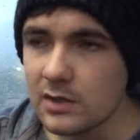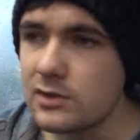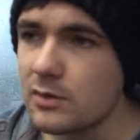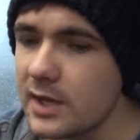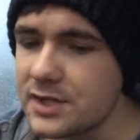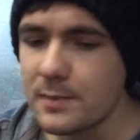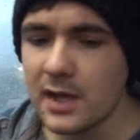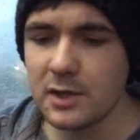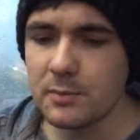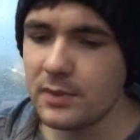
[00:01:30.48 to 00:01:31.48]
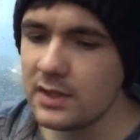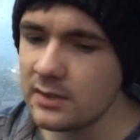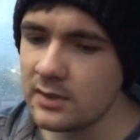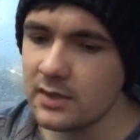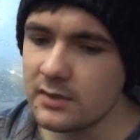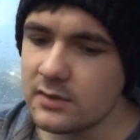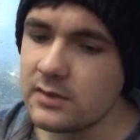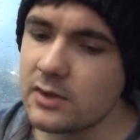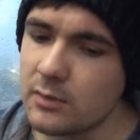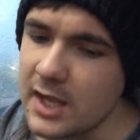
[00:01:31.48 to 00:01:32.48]
Don't ask my opinion,
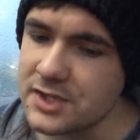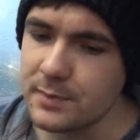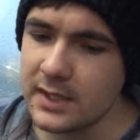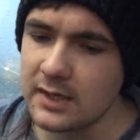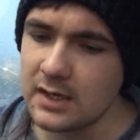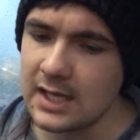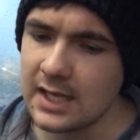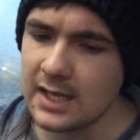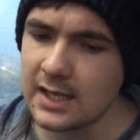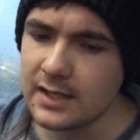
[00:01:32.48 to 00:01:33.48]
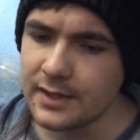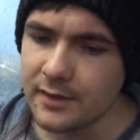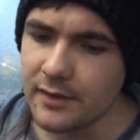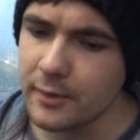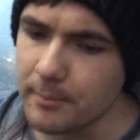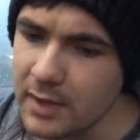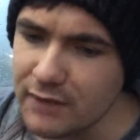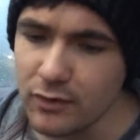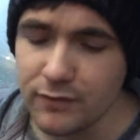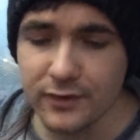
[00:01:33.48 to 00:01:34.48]
don't ask me to lie. Then beg
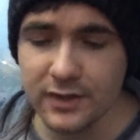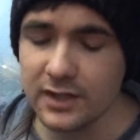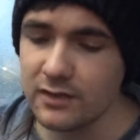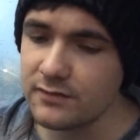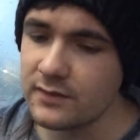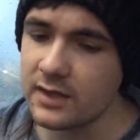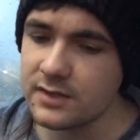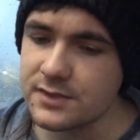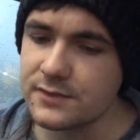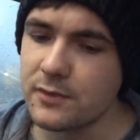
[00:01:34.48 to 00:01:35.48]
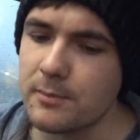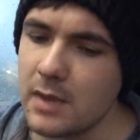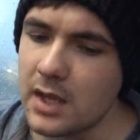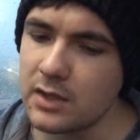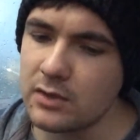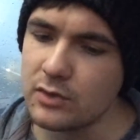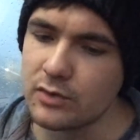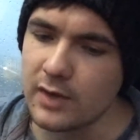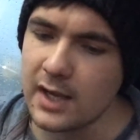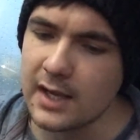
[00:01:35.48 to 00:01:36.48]
for forgiveness for making you
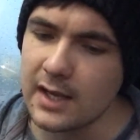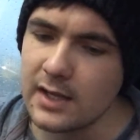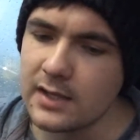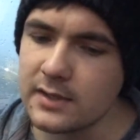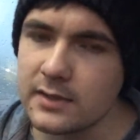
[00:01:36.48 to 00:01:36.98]
cry.